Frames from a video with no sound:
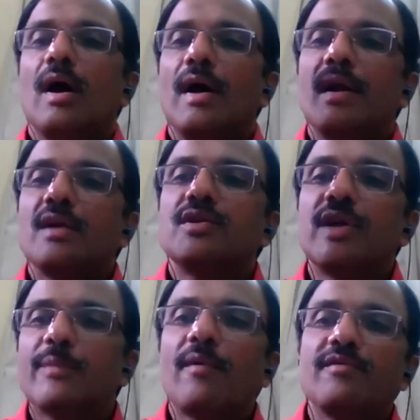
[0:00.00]
And also
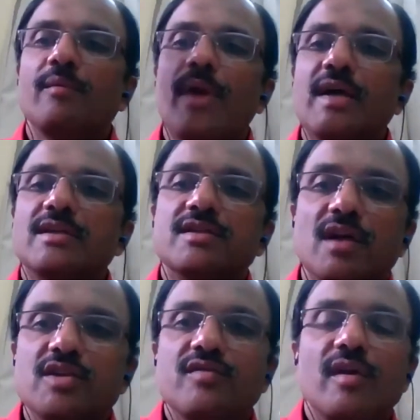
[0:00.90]
tip of the branch is
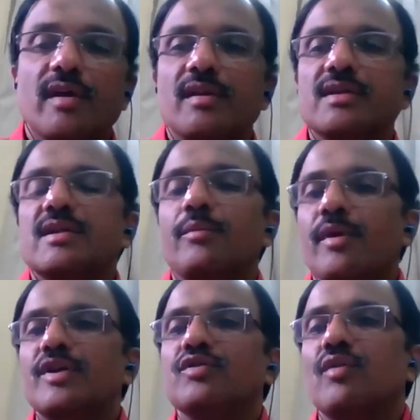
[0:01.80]
also looking this
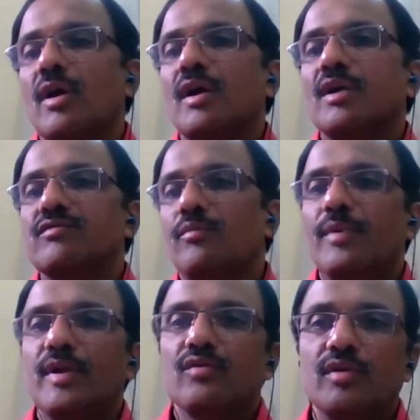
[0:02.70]
reproductive organs, one
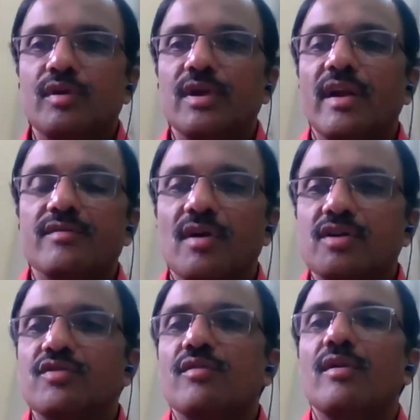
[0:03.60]
perigonial leaves
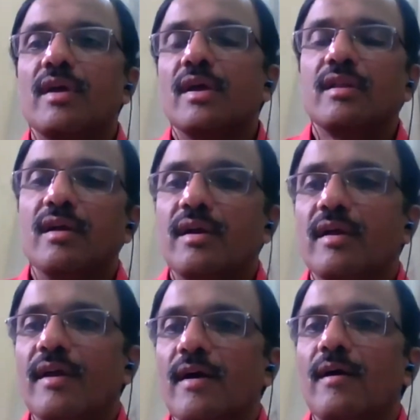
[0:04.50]
also looking in that
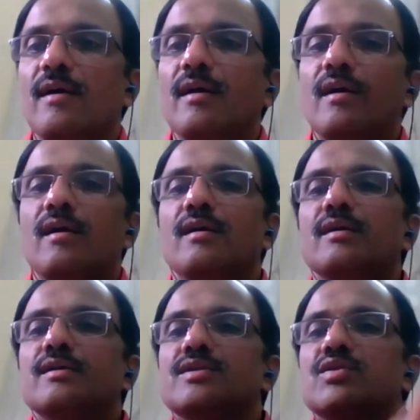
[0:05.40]
area.
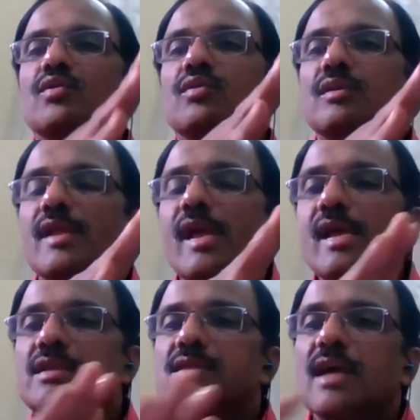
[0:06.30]
So
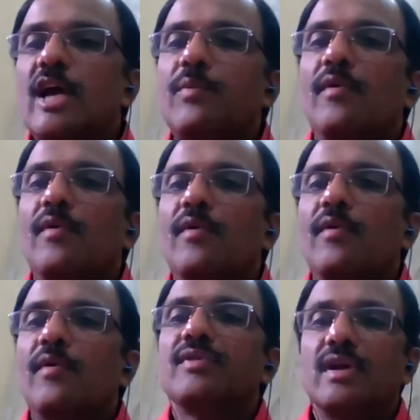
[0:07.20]
these type of the
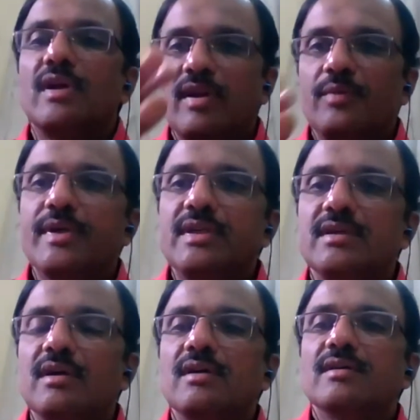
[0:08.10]
development
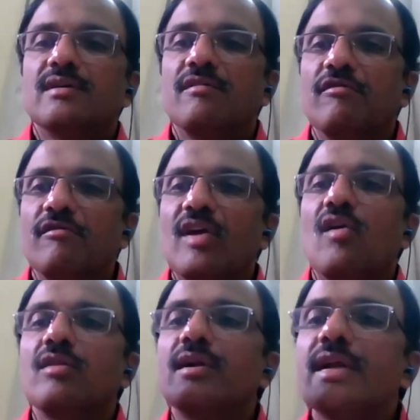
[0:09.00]
we call
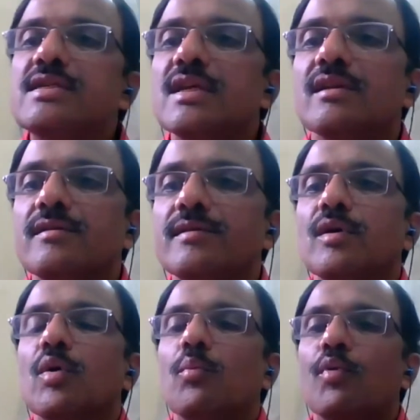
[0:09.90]
that is in
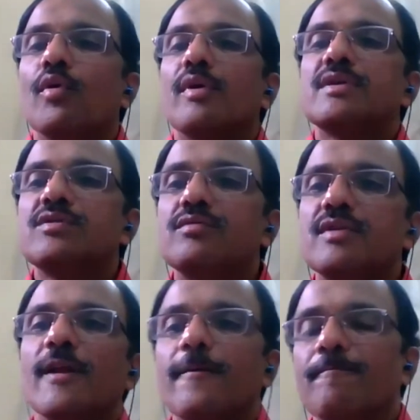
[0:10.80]
progressive
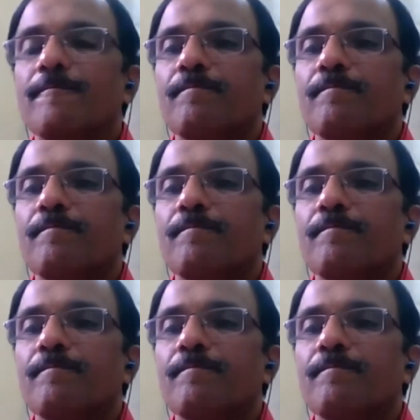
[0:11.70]
theory.